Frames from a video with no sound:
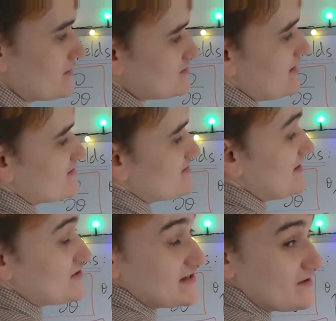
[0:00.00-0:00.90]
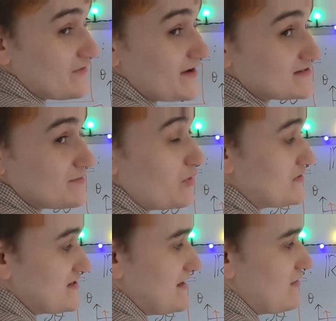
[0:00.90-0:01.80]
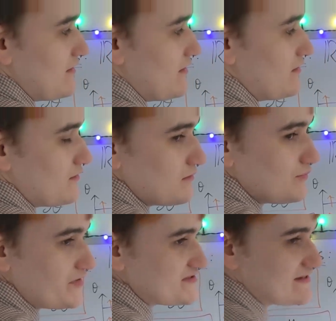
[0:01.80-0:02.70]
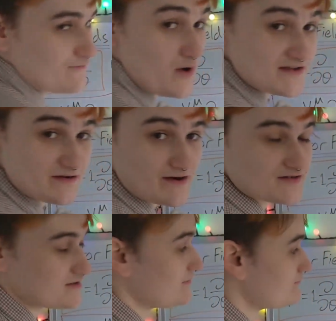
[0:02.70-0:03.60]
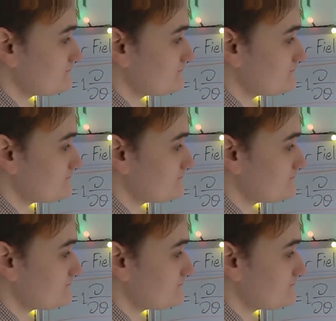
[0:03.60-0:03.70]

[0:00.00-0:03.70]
So that's essentially a vector pointing in the positive y direction.